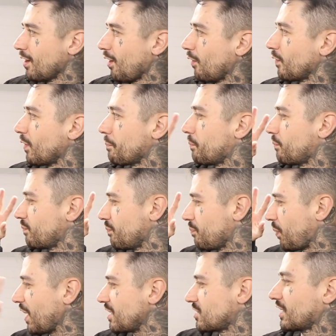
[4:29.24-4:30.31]
on the,
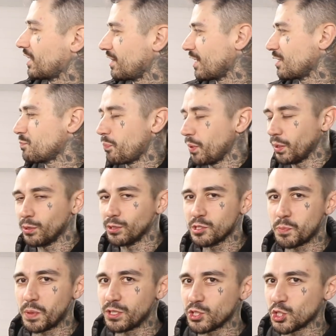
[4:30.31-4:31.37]
basically this build's
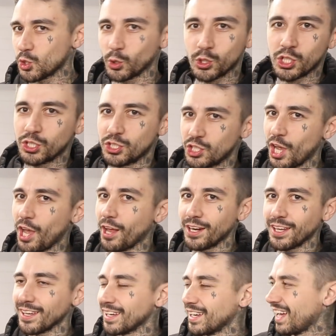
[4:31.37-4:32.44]
been such a
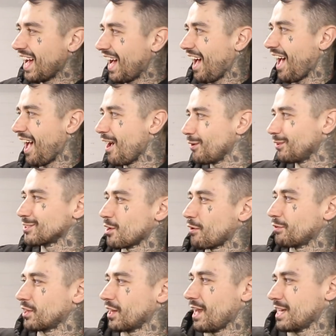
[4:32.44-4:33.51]
journey. I held
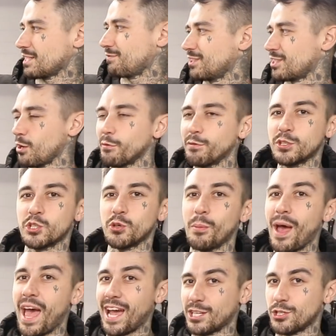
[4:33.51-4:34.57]
off in the last video for
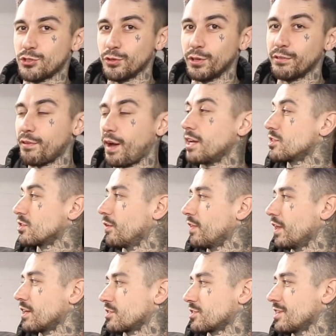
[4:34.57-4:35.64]
some extra advice on
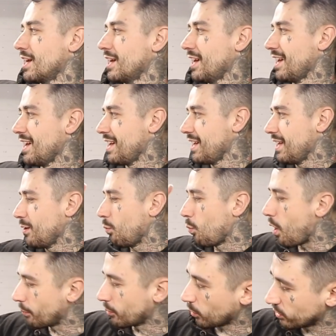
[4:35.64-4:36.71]
this.
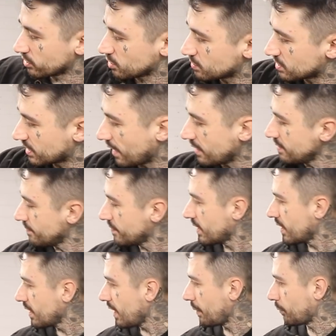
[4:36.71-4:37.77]
What I'm going to do today,
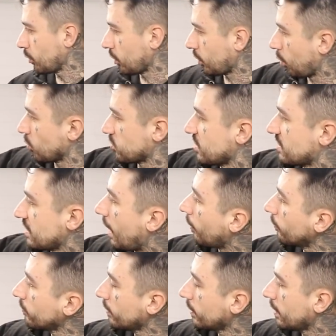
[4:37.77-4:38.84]
I'm going to cut it
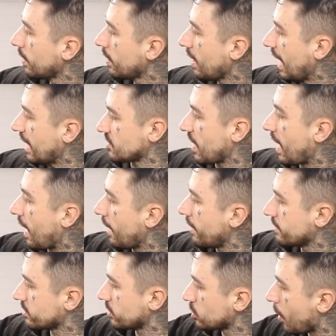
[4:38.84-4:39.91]
down as high
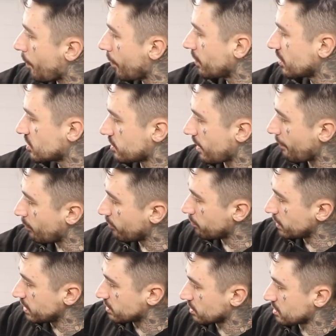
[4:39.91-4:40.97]
as the top of my stem with
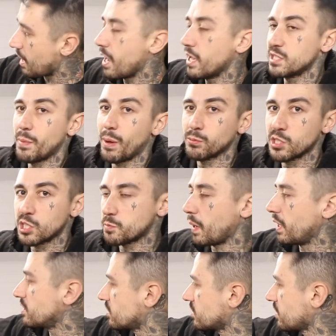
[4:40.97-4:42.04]
my desired amount of
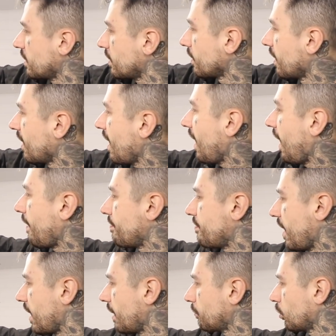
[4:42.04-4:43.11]
spacers in, and
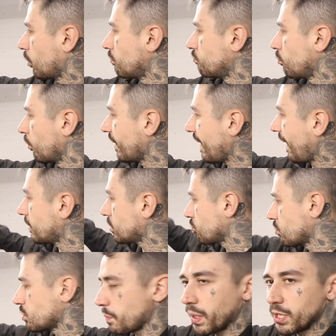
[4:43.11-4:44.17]
then I'm going to run an
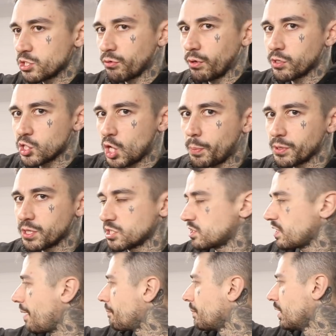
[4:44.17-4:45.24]
extra spacer on top of the
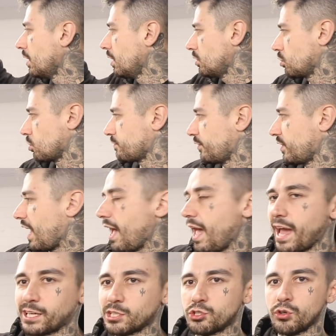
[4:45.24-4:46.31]
stem just for that
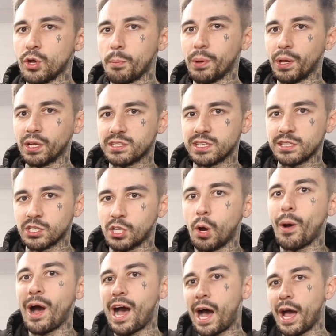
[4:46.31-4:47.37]
extra ability to go
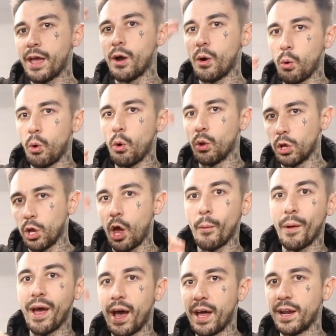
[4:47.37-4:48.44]
higher or
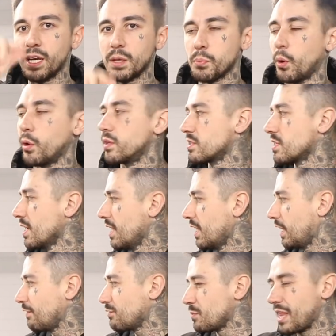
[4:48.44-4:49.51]
lower at any point.
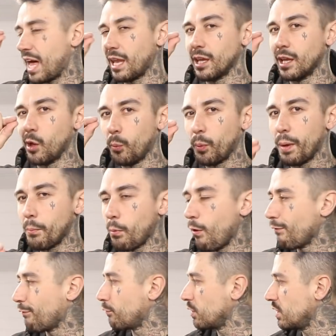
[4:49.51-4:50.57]
Gives me that little bit
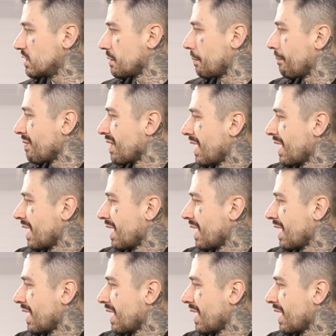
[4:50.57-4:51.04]
more freedom